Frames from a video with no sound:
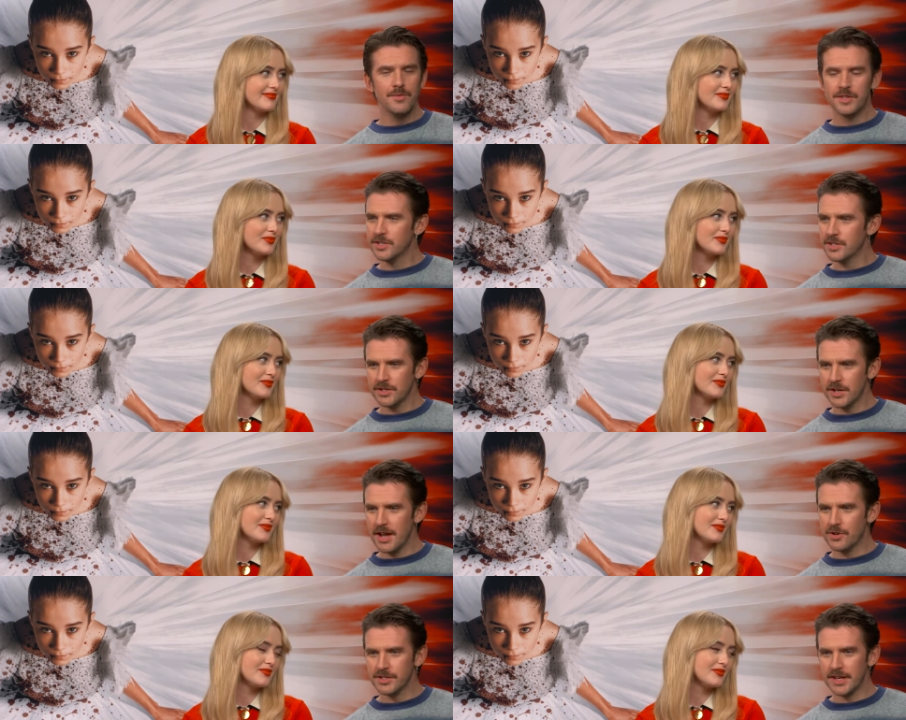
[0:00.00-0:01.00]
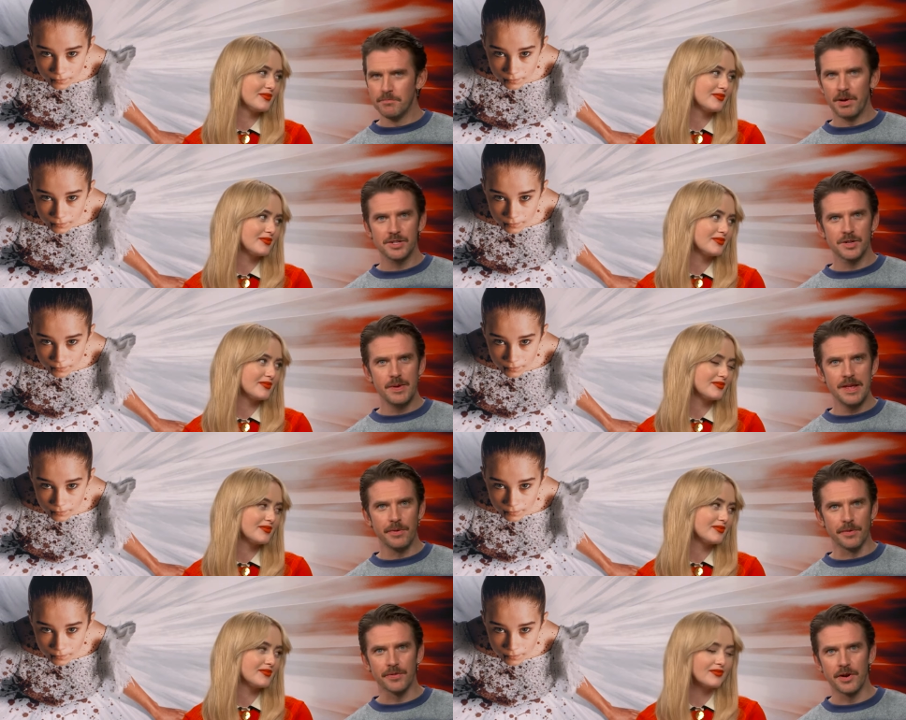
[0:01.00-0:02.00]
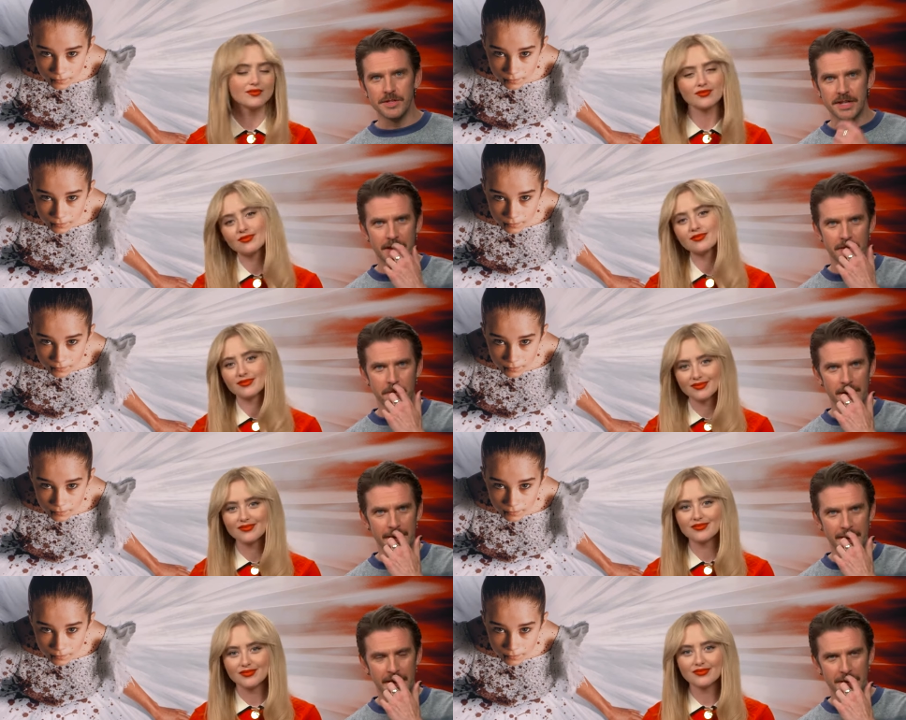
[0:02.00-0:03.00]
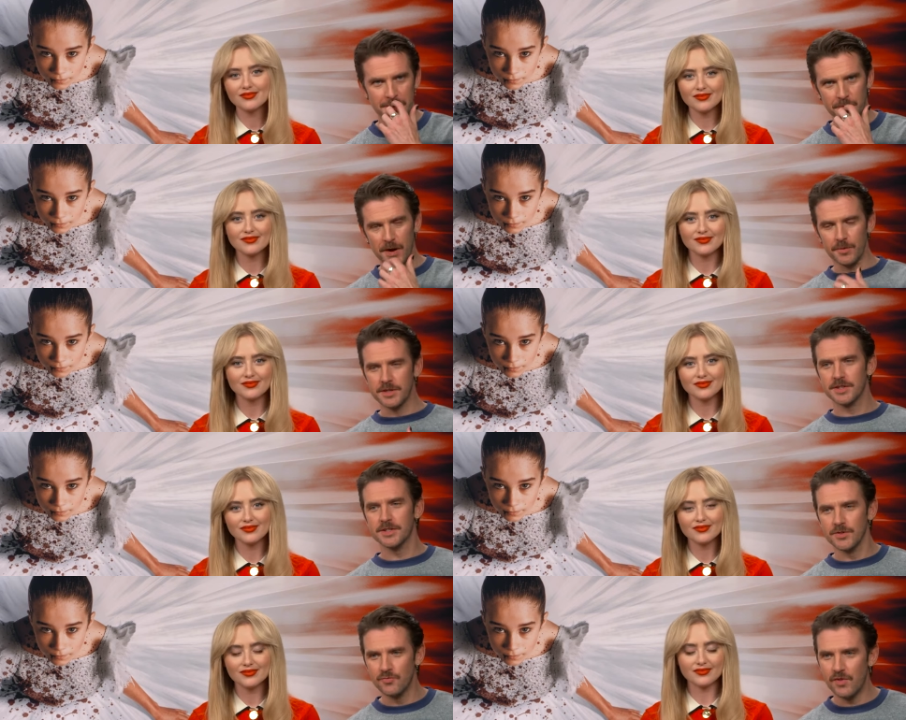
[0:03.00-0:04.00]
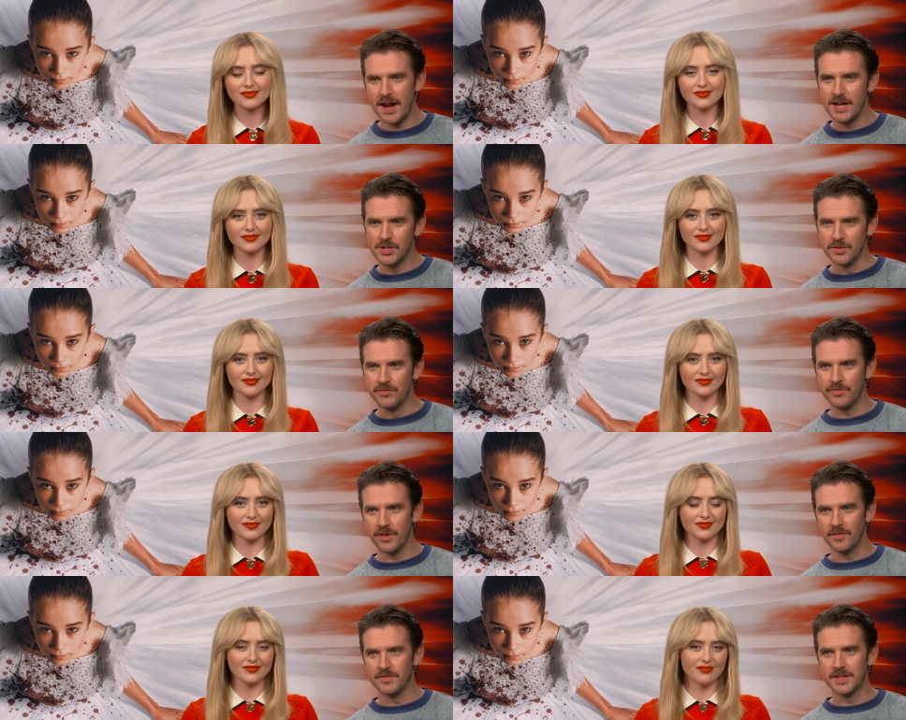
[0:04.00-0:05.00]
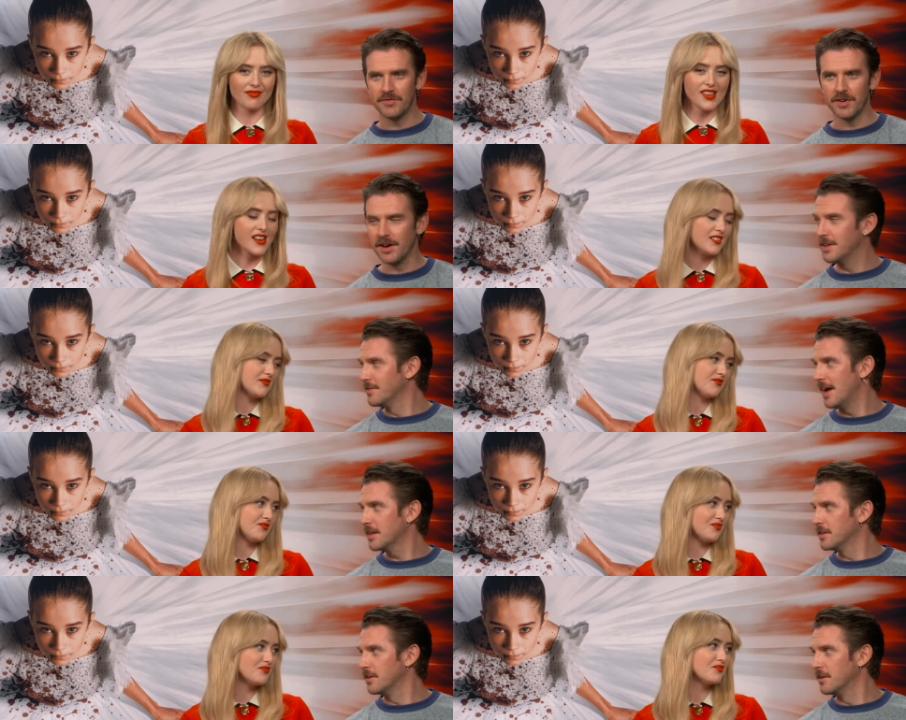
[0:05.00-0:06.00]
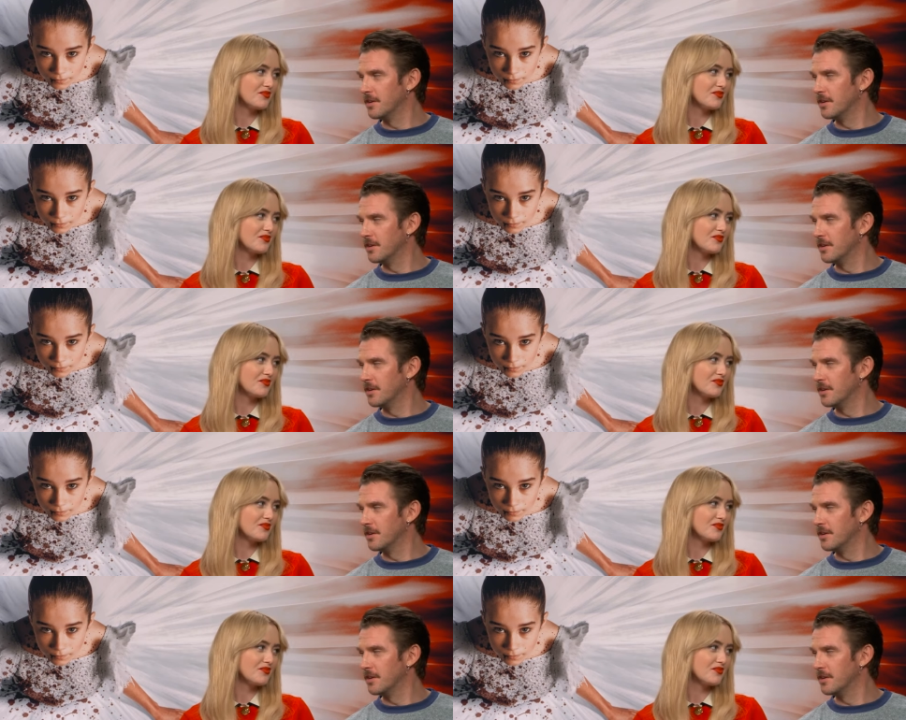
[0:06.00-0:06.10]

Speaker 1: I was just such an interesting bunch of people thrown together, really, and getting to work with such a range of different kinds of actor.